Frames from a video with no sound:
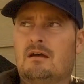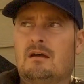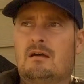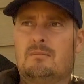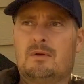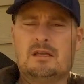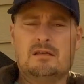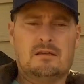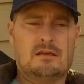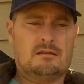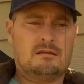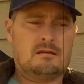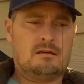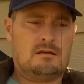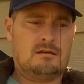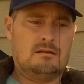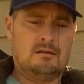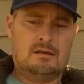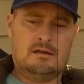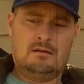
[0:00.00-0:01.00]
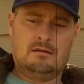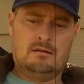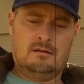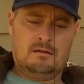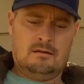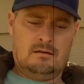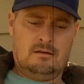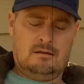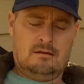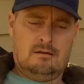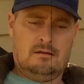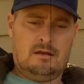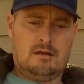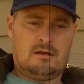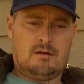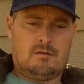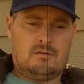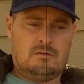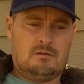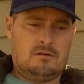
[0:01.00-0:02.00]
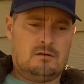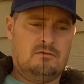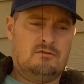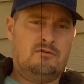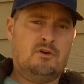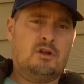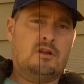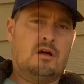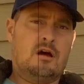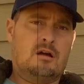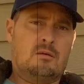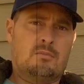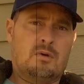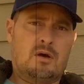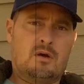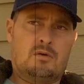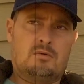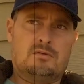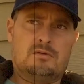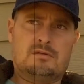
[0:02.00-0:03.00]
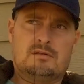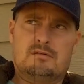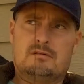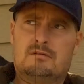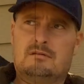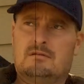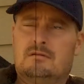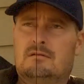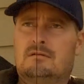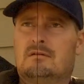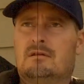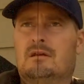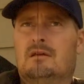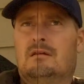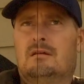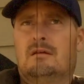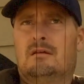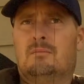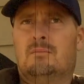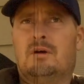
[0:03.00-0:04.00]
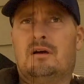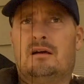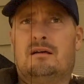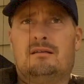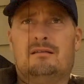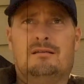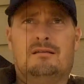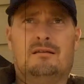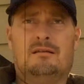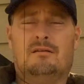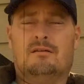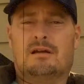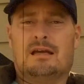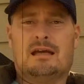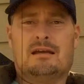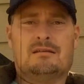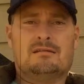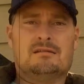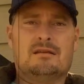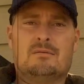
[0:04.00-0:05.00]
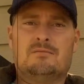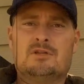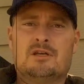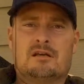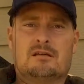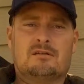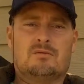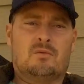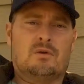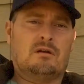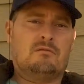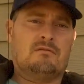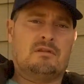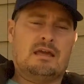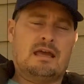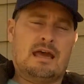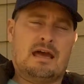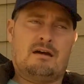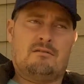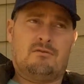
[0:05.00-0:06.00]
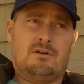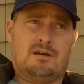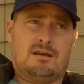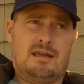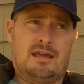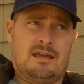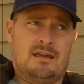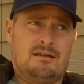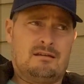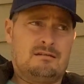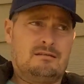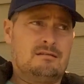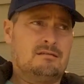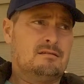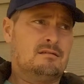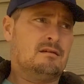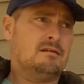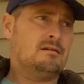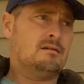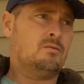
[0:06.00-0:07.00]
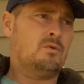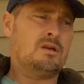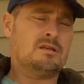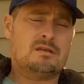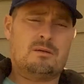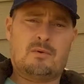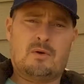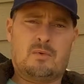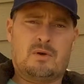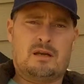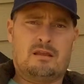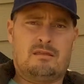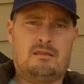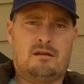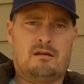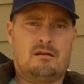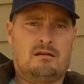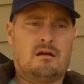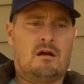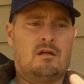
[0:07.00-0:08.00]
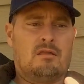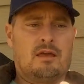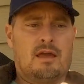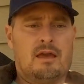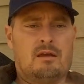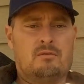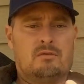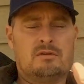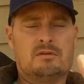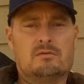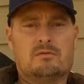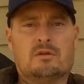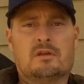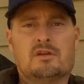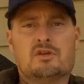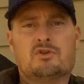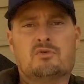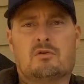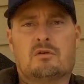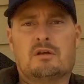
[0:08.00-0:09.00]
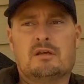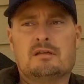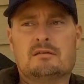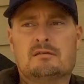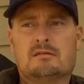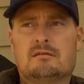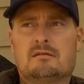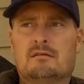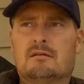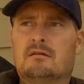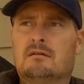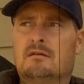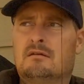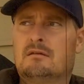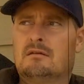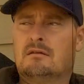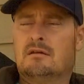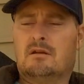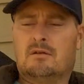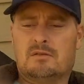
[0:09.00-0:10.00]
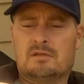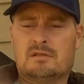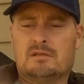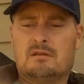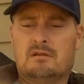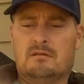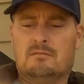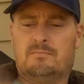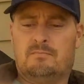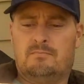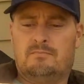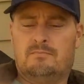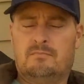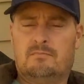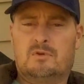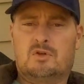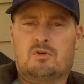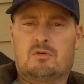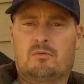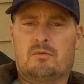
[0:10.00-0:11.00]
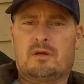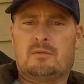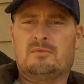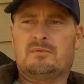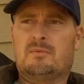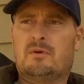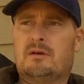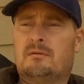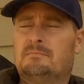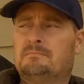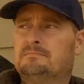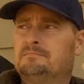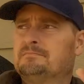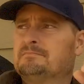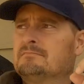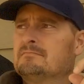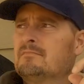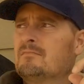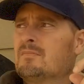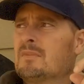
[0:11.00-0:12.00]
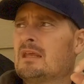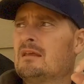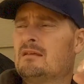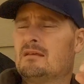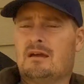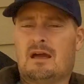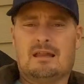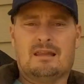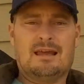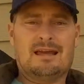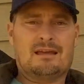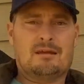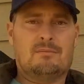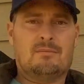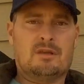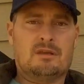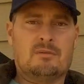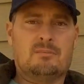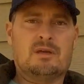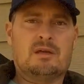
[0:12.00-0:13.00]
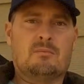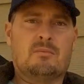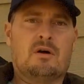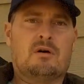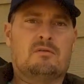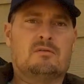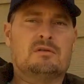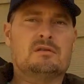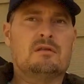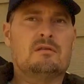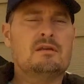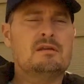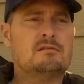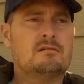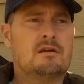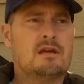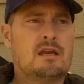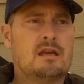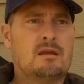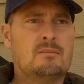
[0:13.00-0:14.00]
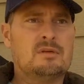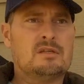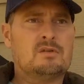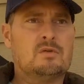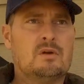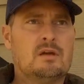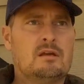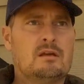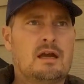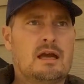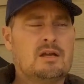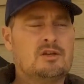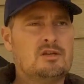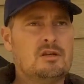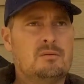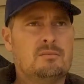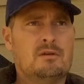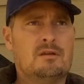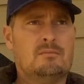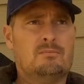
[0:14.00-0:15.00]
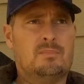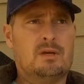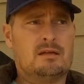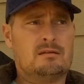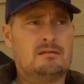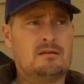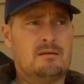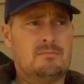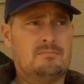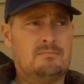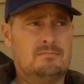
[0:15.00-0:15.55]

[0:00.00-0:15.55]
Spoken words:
You can get the foot-long bones, but you're kind of subject to whatever they have on hand. One time I went in there and all they had was really shorties, still short ribs, but I like them on the big bones. So these are kind of in between. I actually picked up